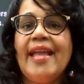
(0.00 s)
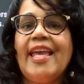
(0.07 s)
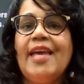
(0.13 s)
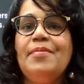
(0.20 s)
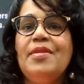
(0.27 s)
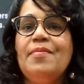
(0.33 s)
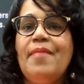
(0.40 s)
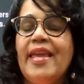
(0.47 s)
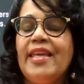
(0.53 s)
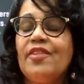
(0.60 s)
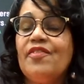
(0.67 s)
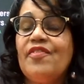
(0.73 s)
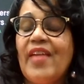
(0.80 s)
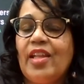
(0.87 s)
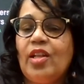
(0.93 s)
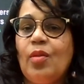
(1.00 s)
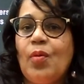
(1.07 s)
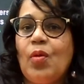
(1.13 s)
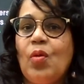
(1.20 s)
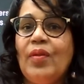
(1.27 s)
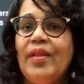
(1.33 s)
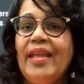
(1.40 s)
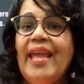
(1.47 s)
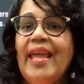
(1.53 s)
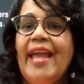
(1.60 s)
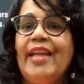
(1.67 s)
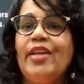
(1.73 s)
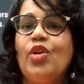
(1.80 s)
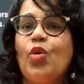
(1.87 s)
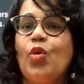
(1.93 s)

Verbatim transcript: can be made available in